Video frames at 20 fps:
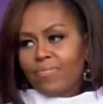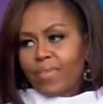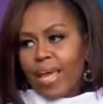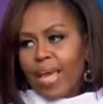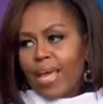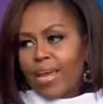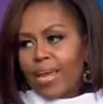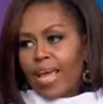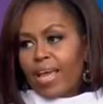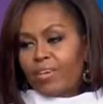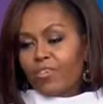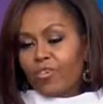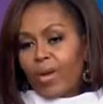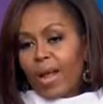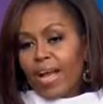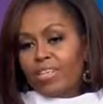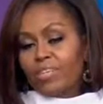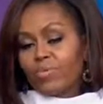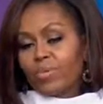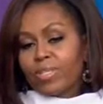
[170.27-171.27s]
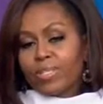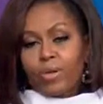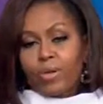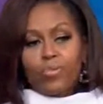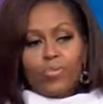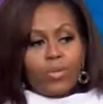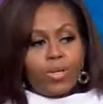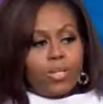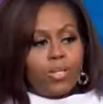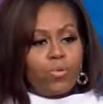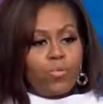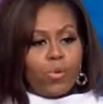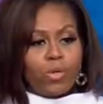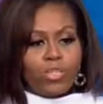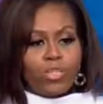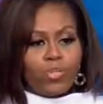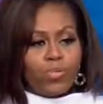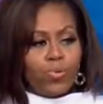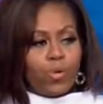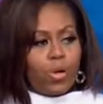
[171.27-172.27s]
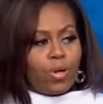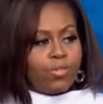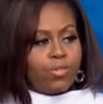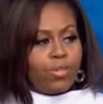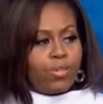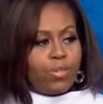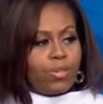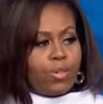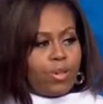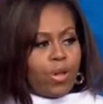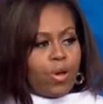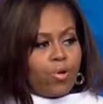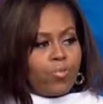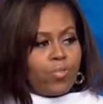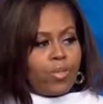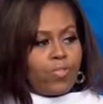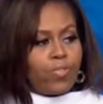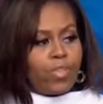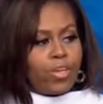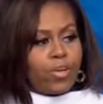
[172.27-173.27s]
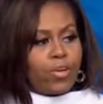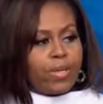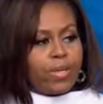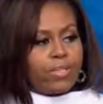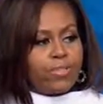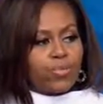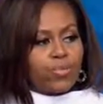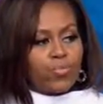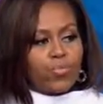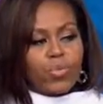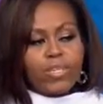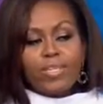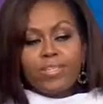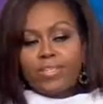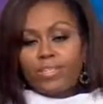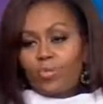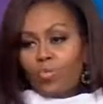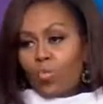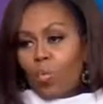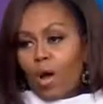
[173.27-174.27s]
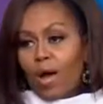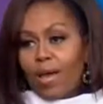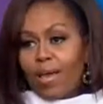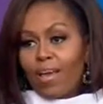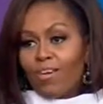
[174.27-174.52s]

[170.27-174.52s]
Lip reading: And graduates, I really want you all to know that there is a reason why,